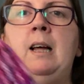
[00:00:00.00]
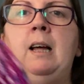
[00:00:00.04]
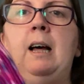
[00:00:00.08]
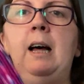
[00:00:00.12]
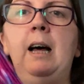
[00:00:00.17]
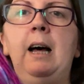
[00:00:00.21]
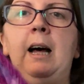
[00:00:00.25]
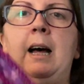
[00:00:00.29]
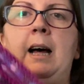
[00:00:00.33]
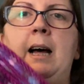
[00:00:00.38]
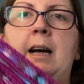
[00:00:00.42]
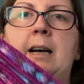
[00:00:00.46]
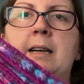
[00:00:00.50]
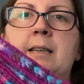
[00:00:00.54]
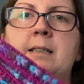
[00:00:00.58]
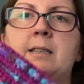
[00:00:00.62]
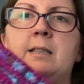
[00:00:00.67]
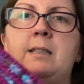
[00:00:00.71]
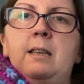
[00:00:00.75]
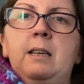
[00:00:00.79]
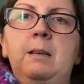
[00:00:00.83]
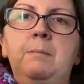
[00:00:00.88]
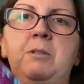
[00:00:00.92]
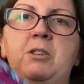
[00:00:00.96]
And
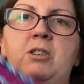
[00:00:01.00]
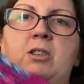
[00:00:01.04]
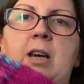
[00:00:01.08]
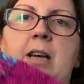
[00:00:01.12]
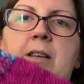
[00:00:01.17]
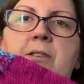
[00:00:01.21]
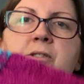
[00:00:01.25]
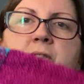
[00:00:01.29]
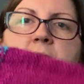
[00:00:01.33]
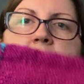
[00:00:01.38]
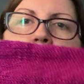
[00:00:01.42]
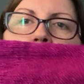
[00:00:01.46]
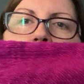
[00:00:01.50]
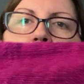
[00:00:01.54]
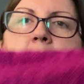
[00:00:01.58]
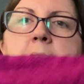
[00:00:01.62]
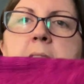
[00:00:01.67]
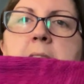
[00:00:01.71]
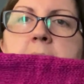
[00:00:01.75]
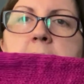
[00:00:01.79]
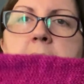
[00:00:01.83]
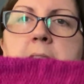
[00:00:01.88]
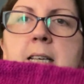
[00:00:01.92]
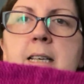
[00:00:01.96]
the magenta
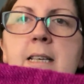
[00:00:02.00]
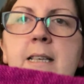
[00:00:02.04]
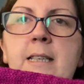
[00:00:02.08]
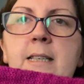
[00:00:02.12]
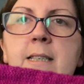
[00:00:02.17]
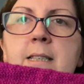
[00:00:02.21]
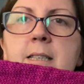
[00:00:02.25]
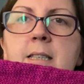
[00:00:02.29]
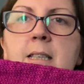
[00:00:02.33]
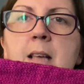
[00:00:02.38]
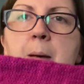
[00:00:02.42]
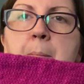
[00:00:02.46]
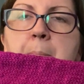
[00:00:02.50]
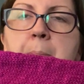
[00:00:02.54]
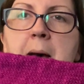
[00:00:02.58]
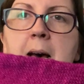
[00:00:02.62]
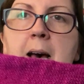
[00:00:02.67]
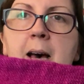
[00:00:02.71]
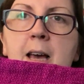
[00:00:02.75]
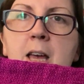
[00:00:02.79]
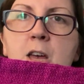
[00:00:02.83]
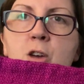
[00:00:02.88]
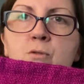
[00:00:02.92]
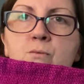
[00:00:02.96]
is
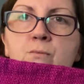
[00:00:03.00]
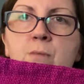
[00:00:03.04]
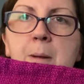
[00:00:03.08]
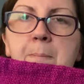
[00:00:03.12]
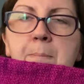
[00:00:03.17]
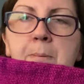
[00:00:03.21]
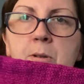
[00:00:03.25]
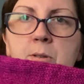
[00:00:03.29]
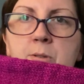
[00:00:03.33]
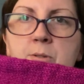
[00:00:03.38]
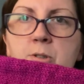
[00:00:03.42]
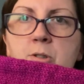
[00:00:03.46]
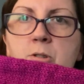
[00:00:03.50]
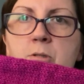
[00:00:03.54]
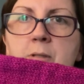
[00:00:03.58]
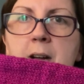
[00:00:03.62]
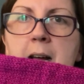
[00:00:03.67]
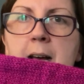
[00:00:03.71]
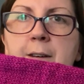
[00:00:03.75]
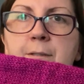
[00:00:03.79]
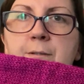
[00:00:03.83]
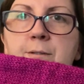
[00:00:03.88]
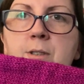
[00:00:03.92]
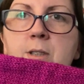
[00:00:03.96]
by Ripples
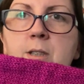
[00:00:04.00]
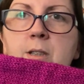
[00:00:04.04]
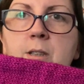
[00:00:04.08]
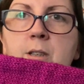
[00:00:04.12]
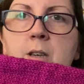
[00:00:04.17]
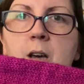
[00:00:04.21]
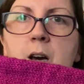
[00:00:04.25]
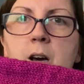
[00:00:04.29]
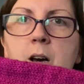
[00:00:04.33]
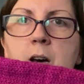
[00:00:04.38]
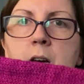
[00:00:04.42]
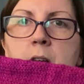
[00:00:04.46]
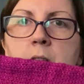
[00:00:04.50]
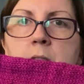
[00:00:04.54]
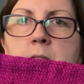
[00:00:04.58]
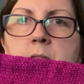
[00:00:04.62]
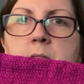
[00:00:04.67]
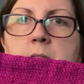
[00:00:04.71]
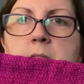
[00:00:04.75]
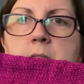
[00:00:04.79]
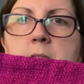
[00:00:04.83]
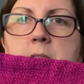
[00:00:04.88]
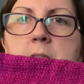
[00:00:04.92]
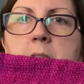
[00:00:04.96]
Craft
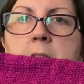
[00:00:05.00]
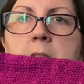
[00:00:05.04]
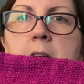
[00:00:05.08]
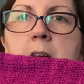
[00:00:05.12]
Yarns,